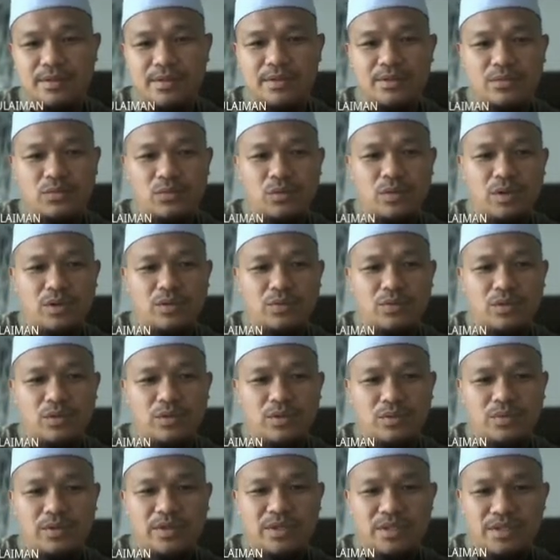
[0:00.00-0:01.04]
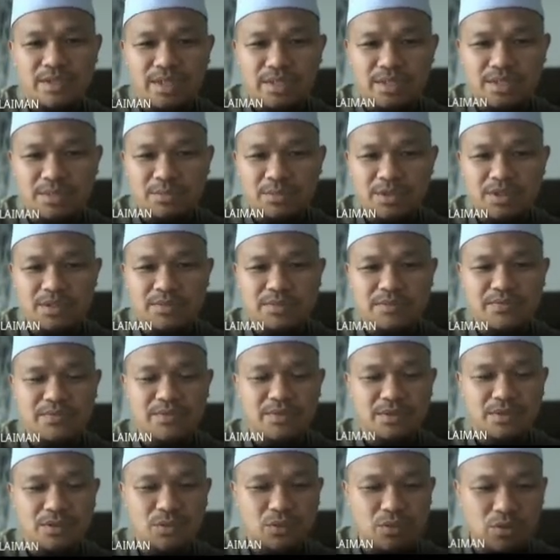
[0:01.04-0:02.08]
1, 1, 1, 1 in decimal is
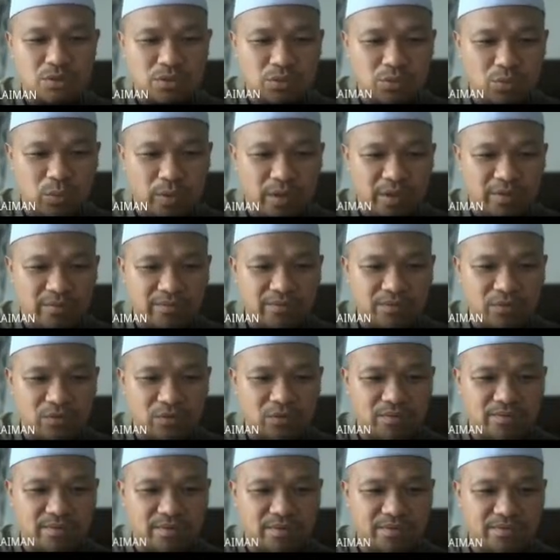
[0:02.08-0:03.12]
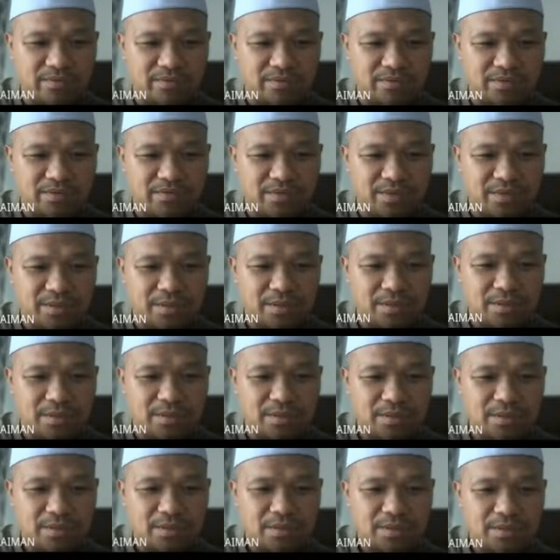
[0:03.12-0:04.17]
15. So 12 over 15
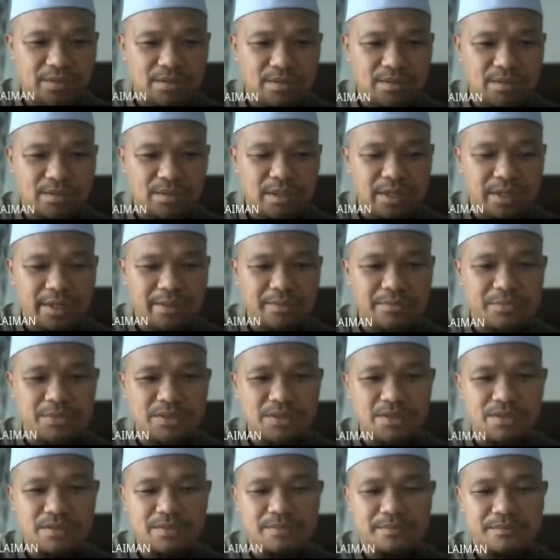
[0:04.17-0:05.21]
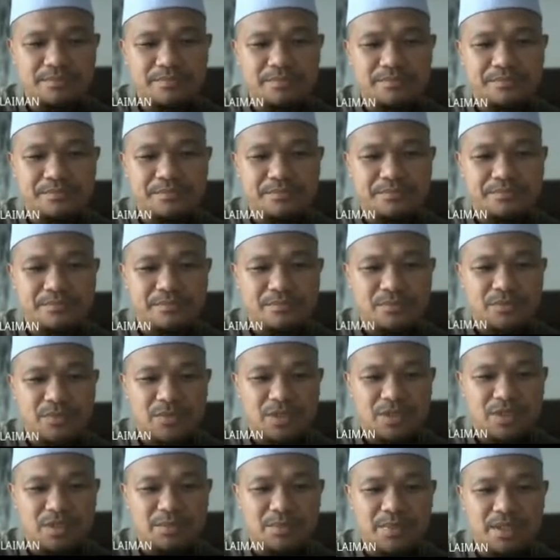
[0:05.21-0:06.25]
times
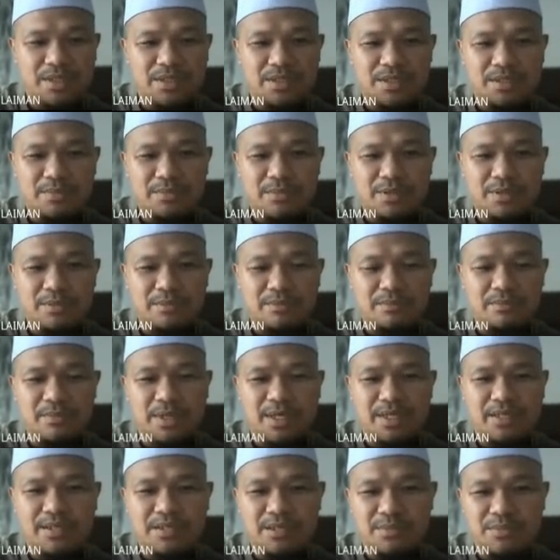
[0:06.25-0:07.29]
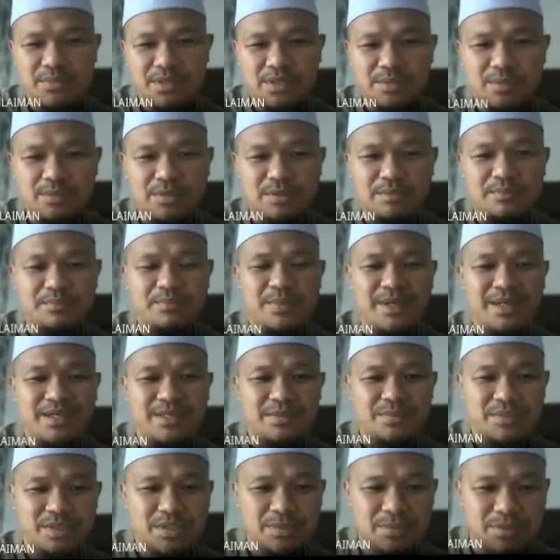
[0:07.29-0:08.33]
the maximum minus minimum plus
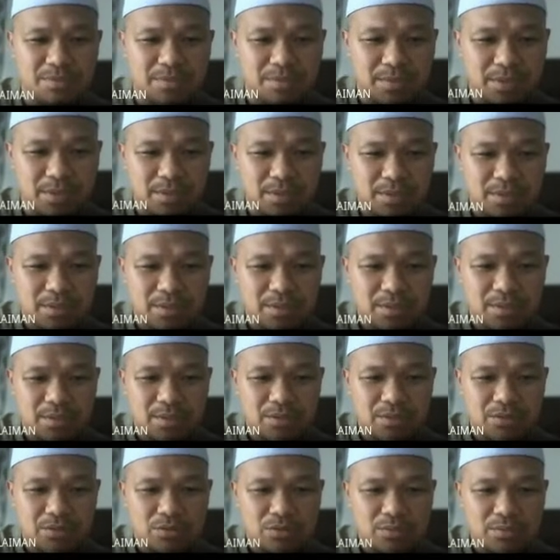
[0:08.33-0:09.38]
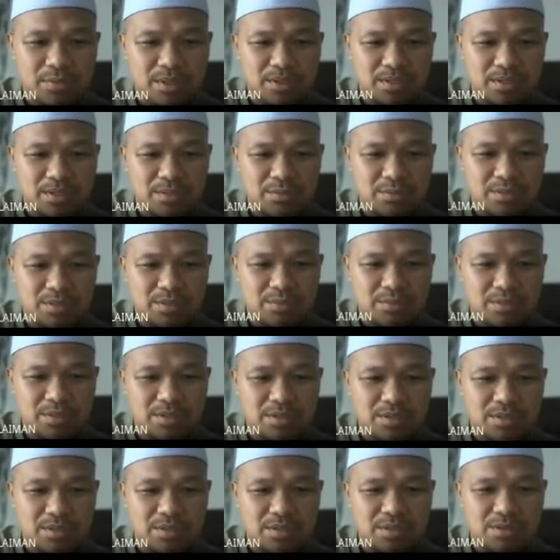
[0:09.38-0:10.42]
minimum. So maximum
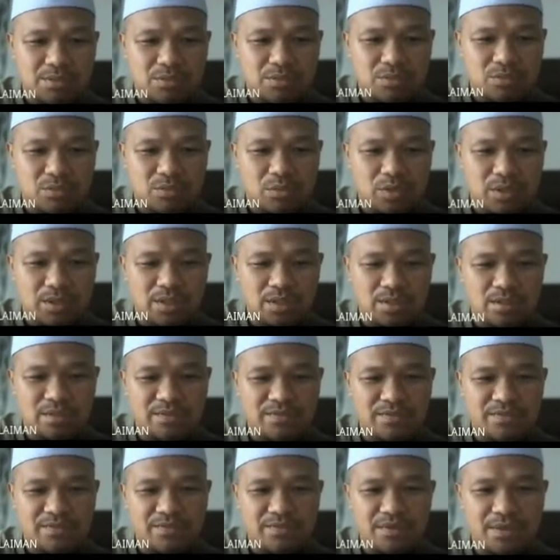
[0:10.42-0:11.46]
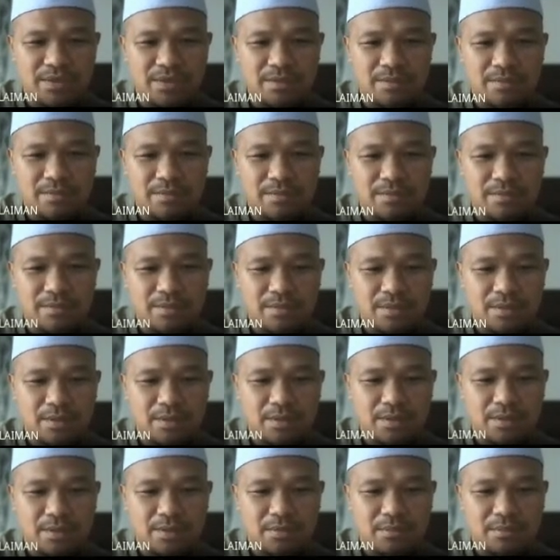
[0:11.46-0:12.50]
is 150
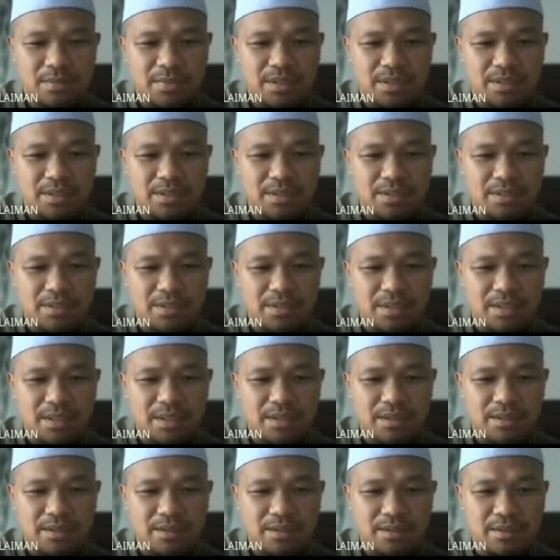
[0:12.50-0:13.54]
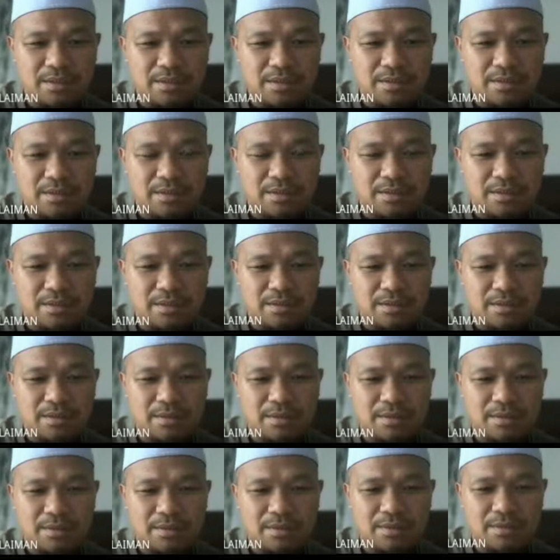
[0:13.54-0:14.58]
minus 10
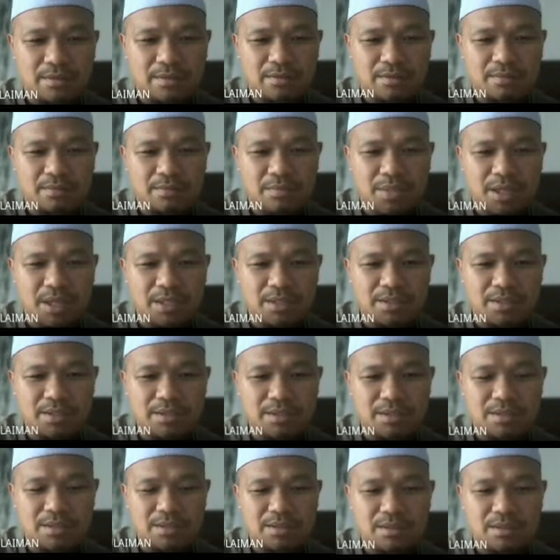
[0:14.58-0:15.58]
plus